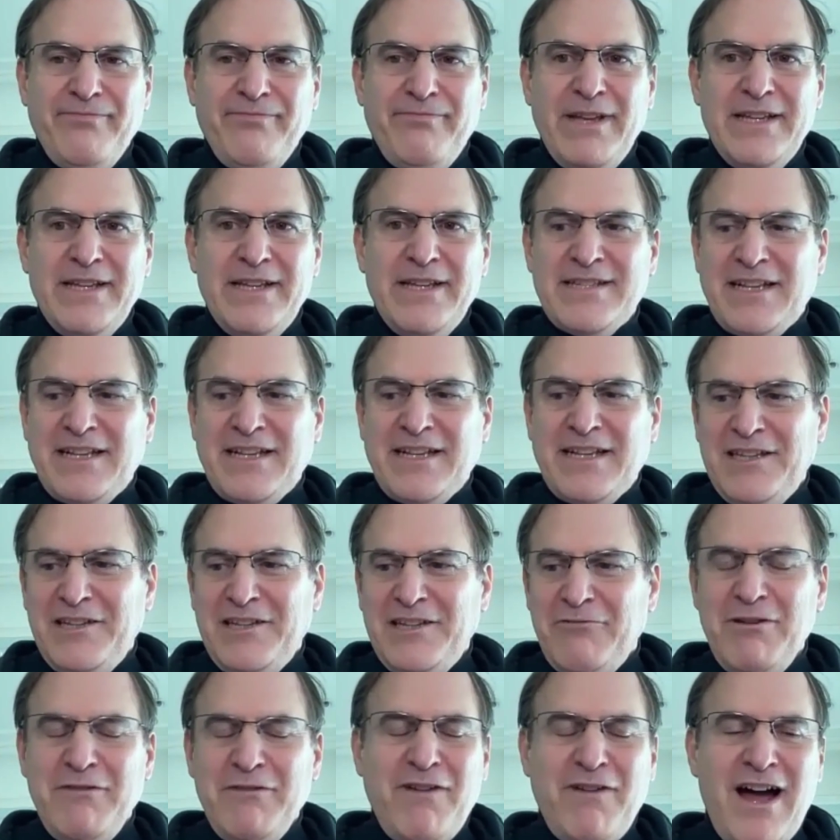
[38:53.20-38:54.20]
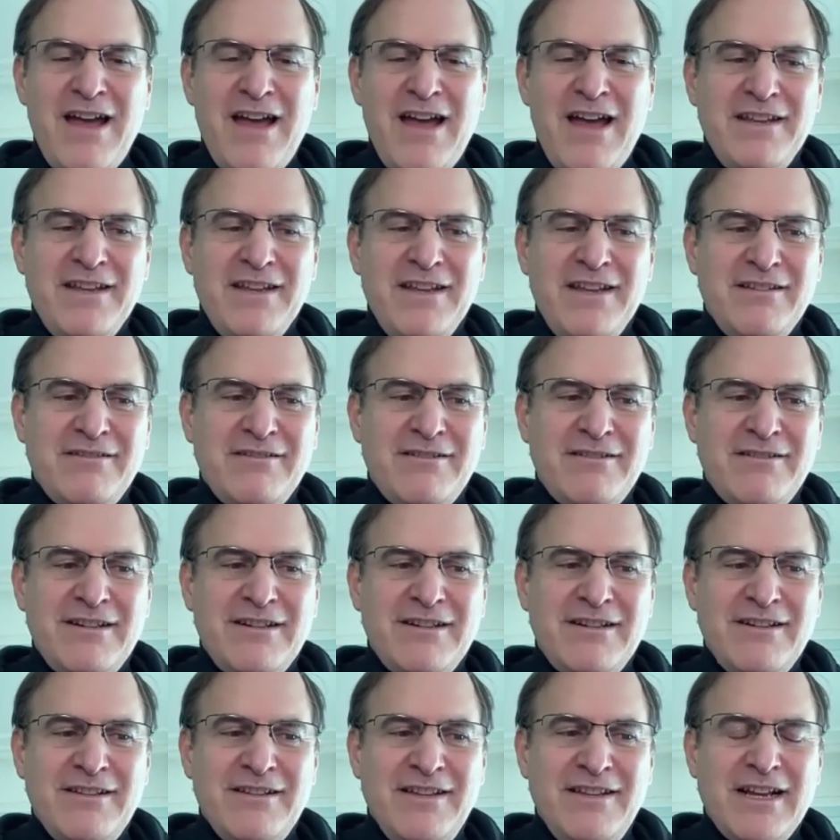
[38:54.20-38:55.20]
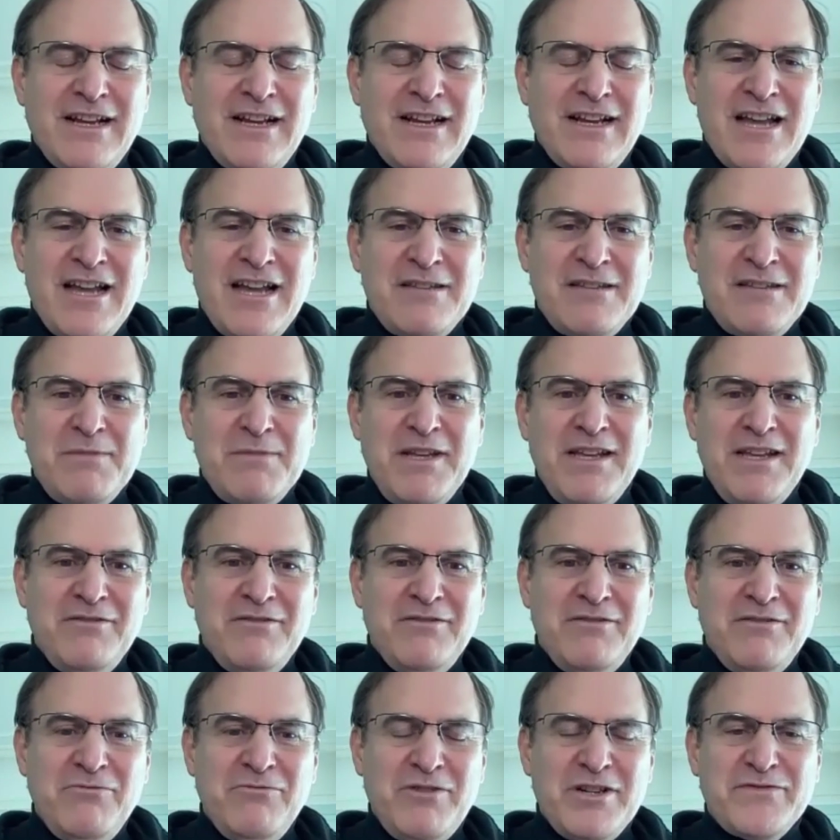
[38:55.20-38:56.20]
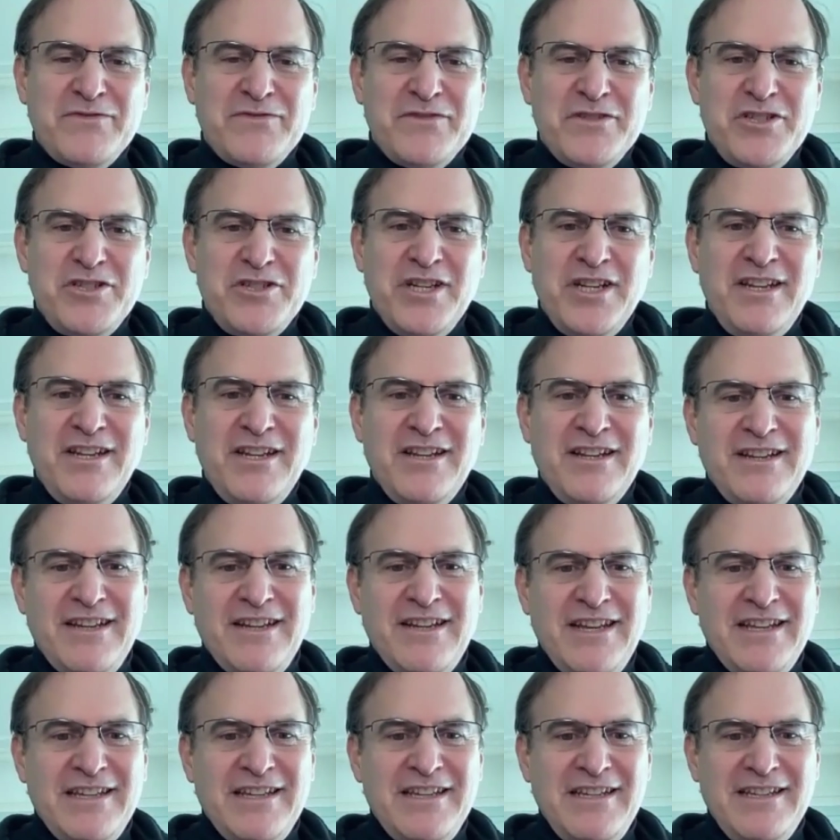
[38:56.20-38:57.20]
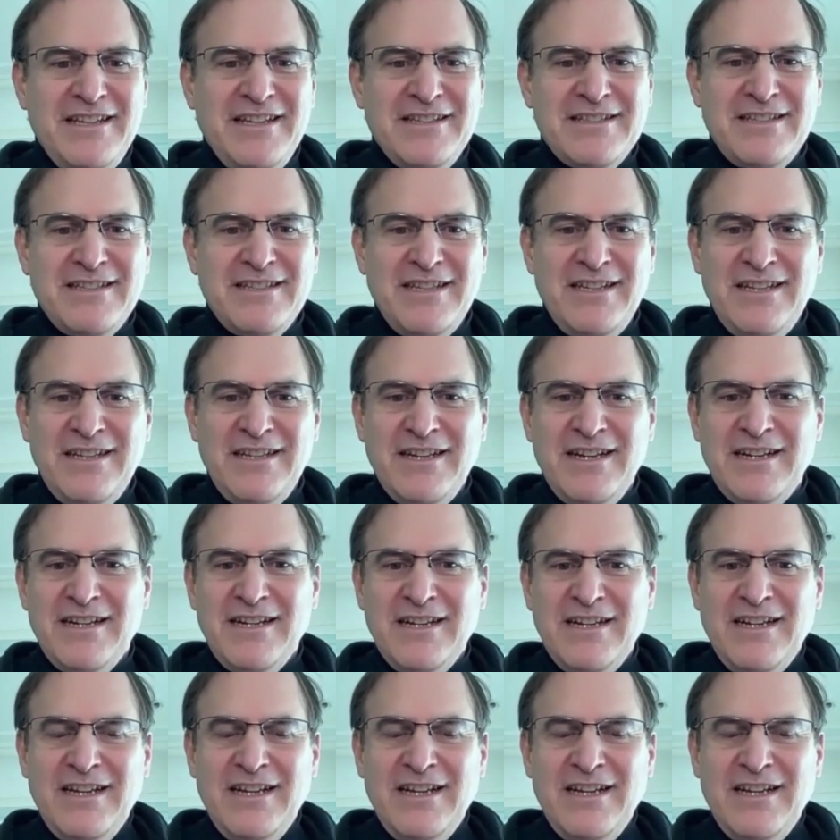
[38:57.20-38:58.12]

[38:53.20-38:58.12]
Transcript: basically reviving the economy in West Virginia, and he's the